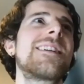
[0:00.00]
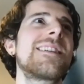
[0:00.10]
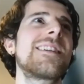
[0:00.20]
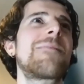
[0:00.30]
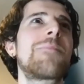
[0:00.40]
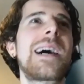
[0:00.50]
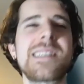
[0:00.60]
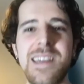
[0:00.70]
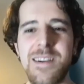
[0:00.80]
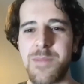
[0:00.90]
yeah,
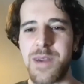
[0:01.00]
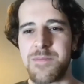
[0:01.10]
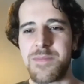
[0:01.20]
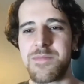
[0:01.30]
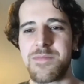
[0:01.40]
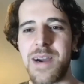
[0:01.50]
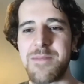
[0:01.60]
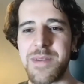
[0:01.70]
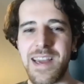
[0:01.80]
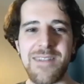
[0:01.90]
masking
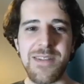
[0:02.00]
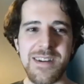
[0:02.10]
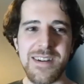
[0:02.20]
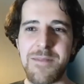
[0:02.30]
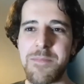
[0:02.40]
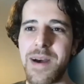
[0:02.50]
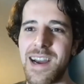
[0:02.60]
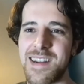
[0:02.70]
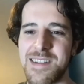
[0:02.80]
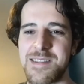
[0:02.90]
might be having a
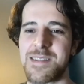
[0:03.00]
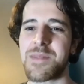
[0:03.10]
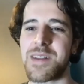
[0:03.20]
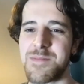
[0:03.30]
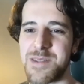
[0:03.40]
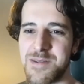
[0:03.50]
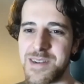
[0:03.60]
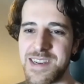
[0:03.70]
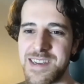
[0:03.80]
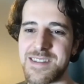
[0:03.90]
comeback sometime soon,
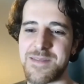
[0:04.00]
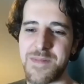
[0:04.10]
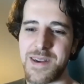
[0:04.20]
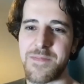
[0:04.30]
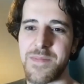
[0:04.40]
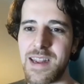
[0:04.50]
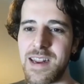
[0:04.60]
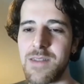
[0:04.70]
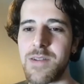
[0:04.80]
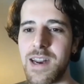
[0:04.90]
I guess. Yeah,
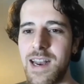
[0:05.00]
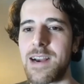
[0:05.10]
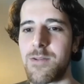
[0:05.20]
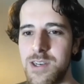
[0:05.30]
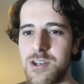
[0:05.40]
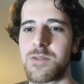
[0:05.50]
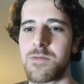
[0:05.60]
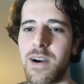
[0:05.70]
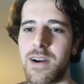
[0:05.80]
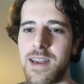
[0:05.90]
even in language,
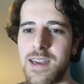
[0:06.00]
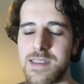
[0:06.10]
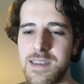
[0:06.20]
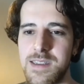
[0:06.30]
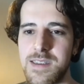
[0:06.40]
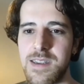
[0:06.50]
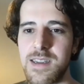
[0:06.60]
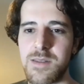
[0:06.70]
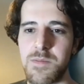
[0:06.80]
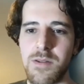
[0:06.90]
where I guess
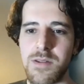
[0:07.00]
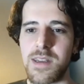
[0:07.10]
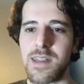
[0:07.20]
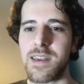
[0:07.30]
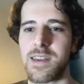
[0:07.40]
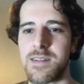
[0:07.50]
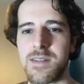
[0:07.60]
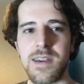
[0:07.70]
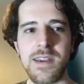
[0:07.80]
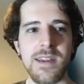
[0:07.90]
it's mostly,
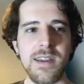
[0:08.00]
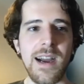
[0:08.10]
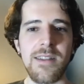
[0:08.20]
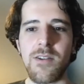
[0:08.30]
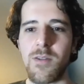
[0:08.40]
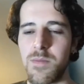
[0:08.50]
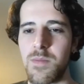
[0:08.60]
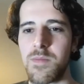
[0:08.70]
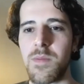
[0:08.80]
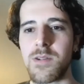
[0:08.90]
I don't know,
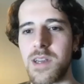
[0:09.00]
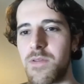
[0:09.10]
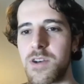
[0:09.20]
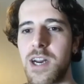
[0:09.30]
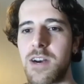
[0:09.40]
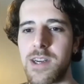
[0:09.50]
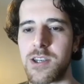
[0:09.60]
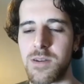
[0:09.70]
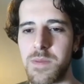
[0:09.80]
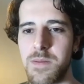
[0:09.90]
mostly for
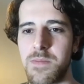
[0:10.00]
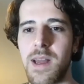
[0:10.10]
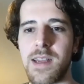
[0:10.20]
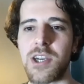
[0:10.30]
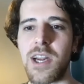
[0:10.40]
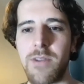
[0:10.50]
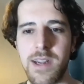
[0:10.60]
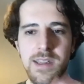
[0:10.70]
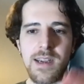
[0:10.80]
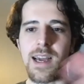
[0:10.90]
people like
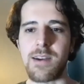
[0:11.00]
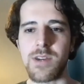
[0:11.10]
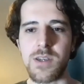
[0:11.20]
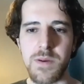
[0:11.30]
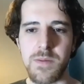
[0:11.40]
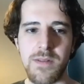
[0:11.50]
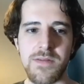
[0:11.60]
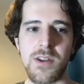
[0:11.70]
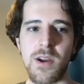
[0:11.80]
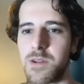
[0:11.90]
generating language, people have
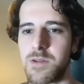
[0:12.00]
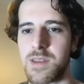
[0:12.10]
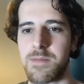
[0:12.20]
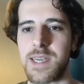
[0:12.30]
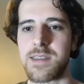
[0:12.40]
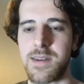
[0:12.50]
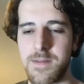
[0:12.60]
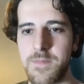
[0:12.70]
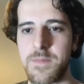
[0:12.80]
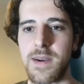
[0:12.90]
stopped using
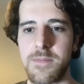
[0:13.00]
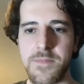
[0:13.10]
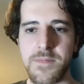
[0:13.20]
masking. Yeah.